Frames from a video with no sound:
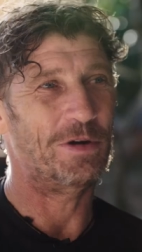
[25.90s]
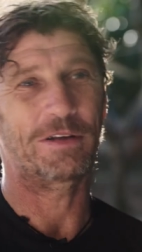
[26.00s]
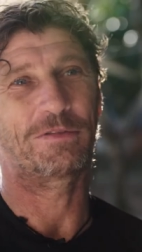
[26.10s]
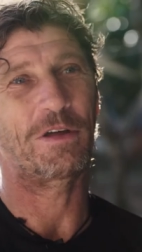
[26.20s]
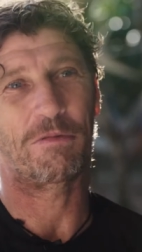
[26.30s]

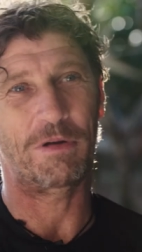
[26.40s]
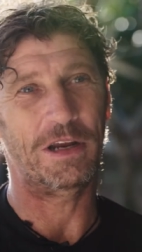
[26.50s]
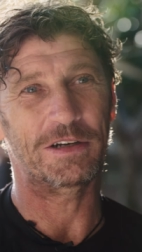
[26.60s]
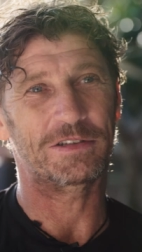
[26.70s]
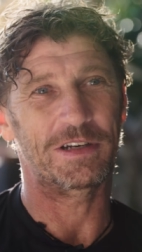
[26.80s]
worked for three
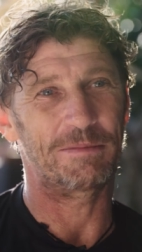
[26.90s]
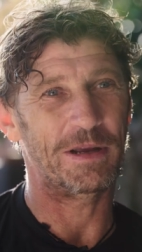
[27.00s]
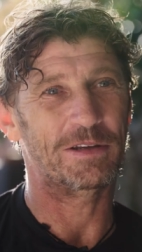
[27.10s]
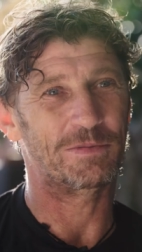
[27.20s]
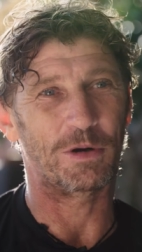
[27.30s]
years in a
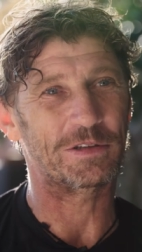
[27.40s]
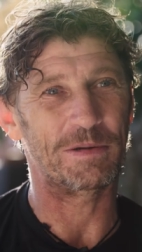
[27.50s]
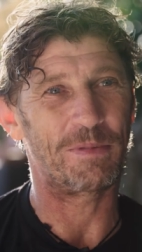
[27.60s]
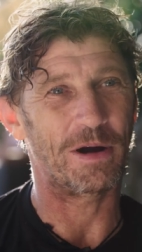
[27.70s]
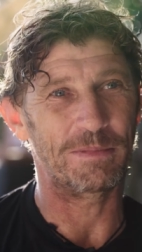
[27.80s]
big sports
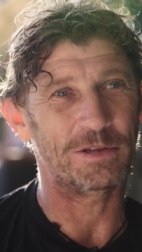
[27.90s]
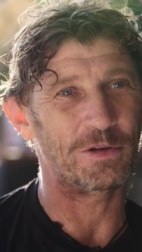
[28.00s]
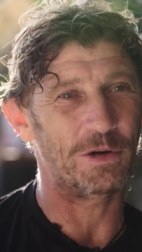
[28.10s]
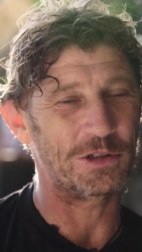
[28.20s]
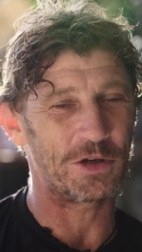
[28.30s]
department
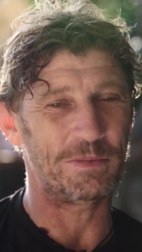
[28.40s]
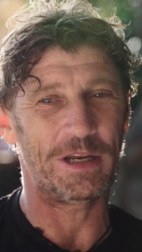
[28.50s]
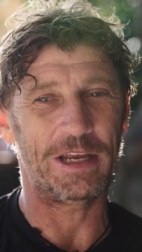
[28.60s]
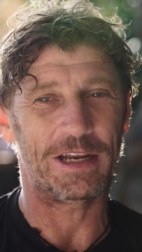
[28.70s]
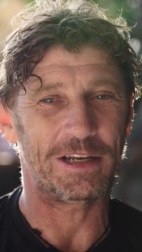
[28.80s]
store in
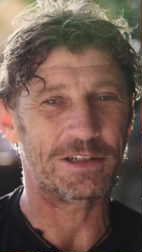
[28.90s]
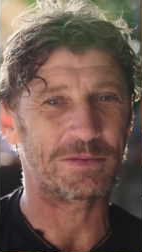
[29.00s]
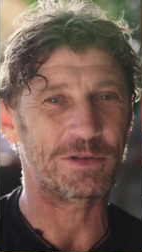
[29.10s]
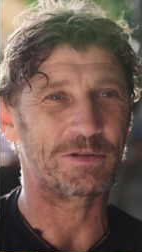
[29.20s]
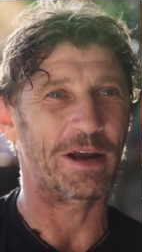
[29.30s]
Germany and I
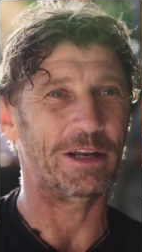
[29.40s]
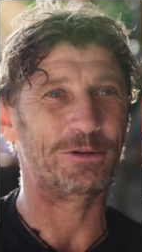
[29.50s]
just was ready